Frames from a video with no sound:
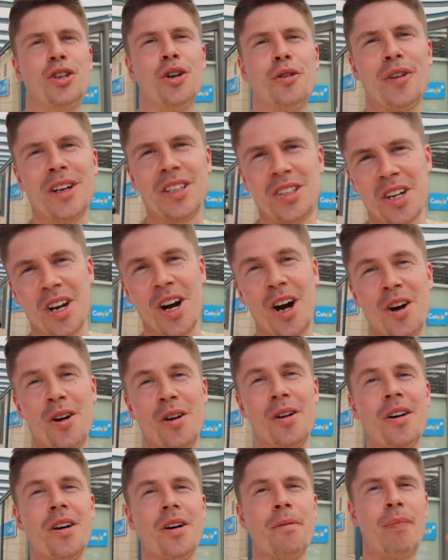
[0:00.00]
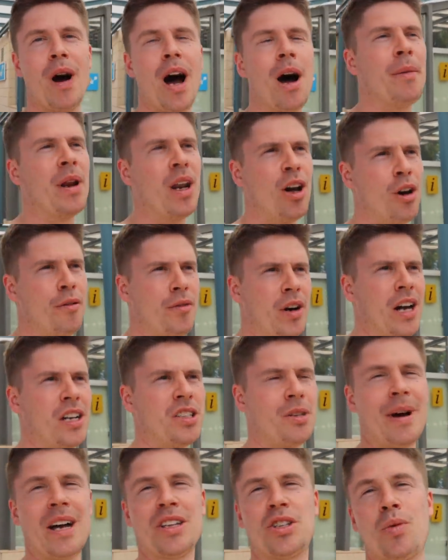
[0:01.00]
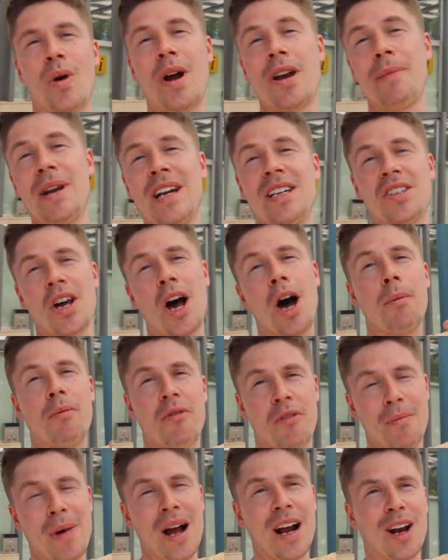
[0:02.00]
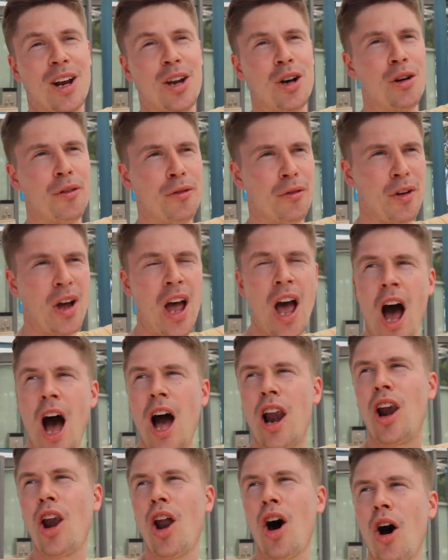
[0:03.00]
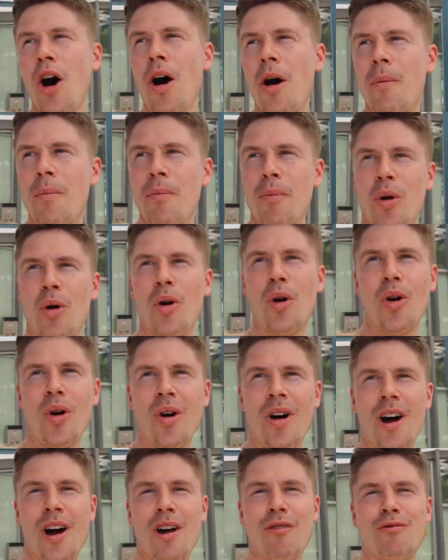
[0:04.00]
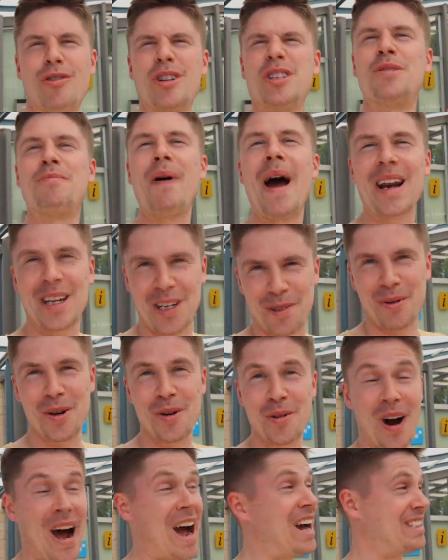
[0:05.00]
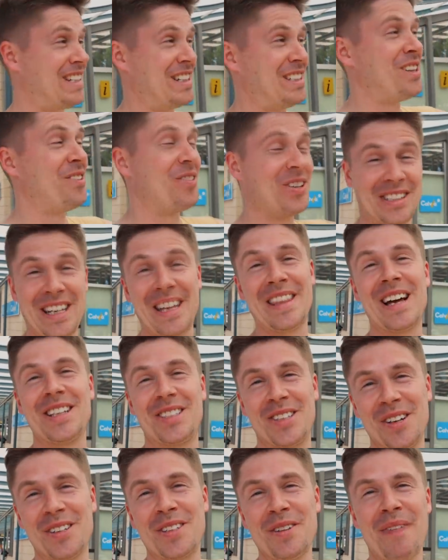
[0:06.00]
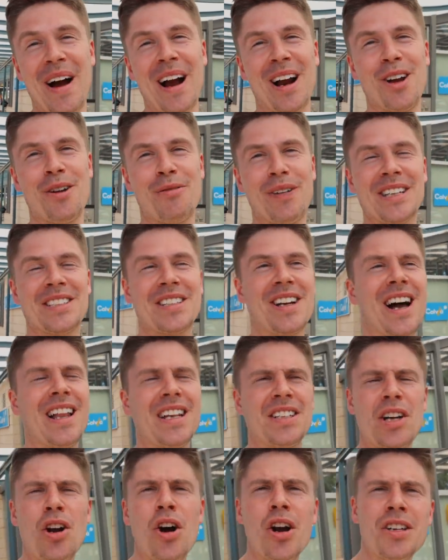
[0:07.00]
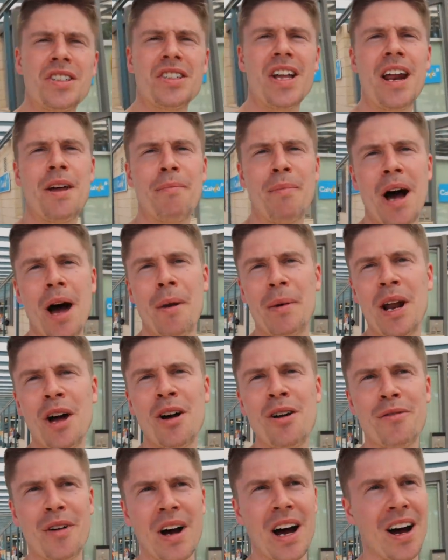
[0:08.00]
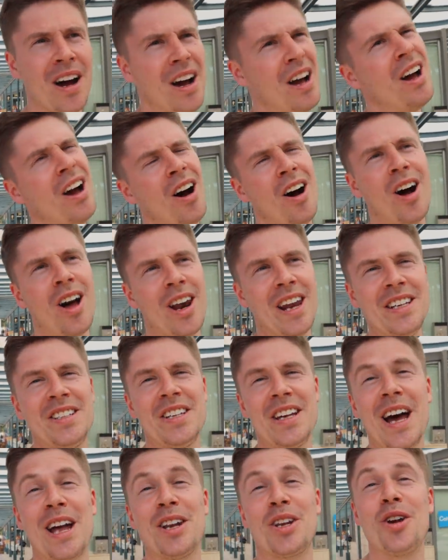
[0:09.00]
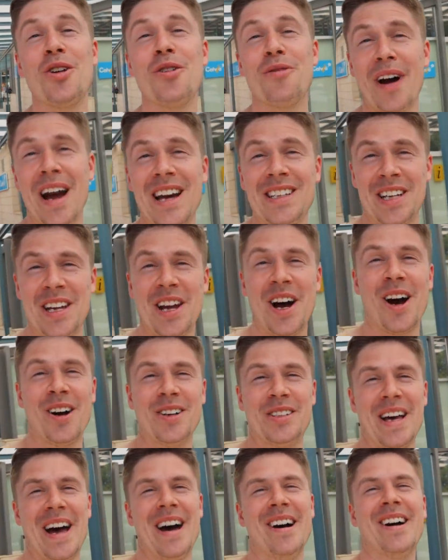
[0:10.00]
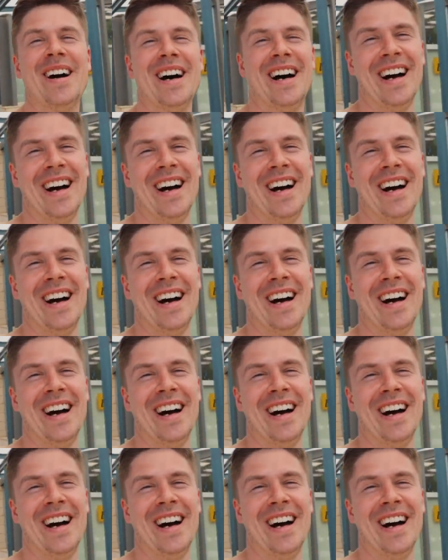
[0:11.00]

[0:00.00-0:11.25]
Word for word: Two things to note. Palma Nova is about 20 minutes up from Magaluf. A lot more respectable. Actually, someone said that to us in Magaluf last night. They said, oh, you're staying in Nova. Oh, at least you get duvets at your hotel.